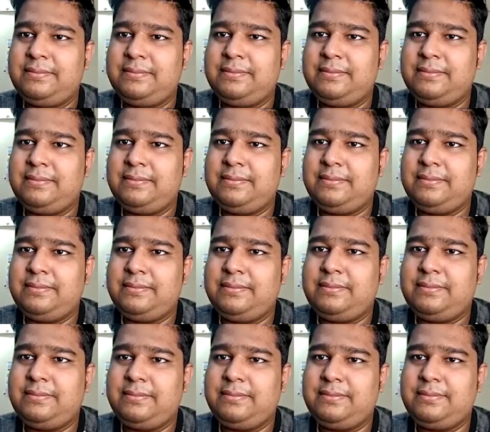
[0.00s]

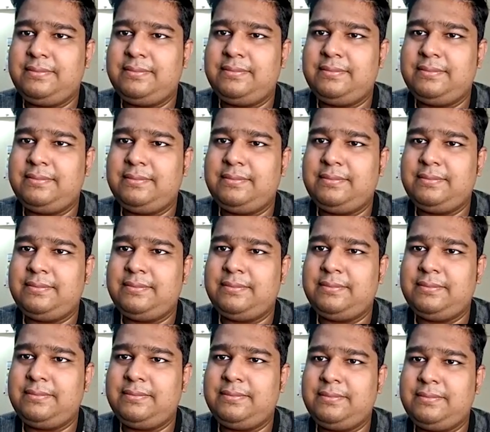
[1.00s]

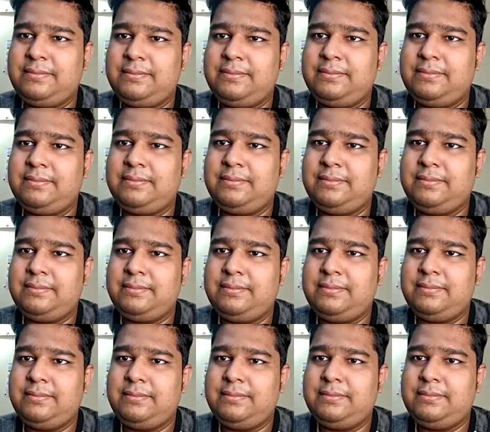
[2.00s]

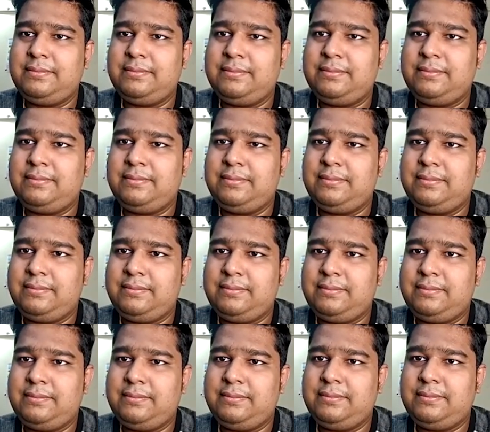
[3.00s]

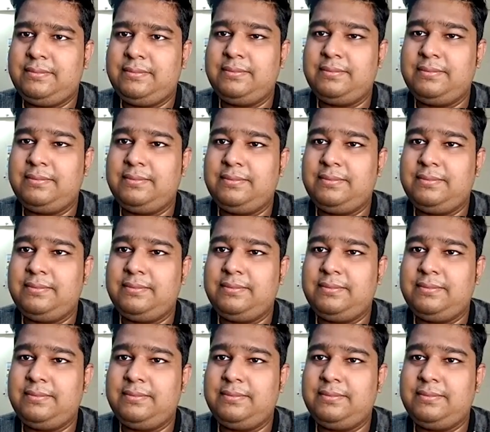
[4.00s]
This person isn't speaking.